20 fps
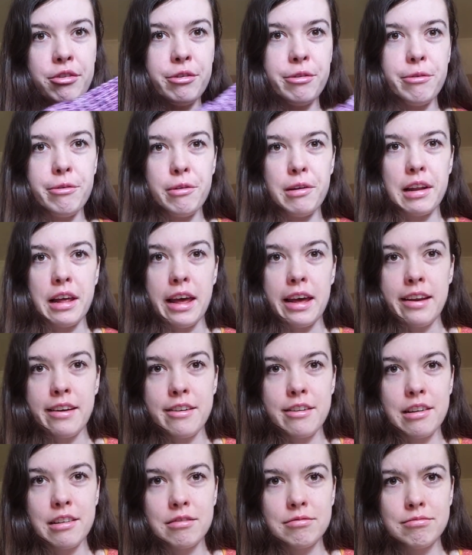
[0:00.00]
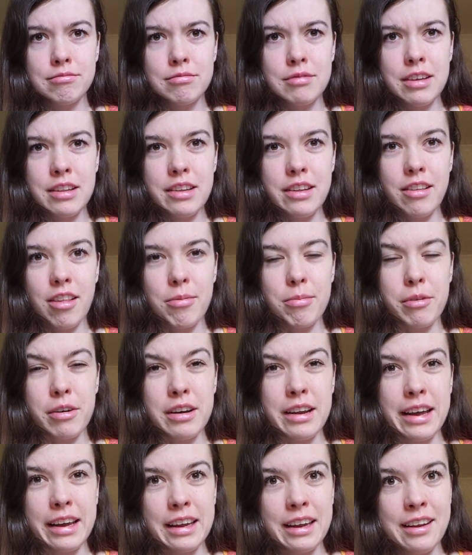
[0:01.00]
too light. This is more
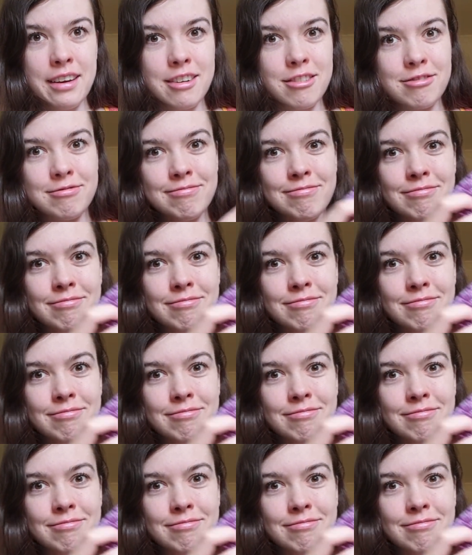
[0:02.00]
like it.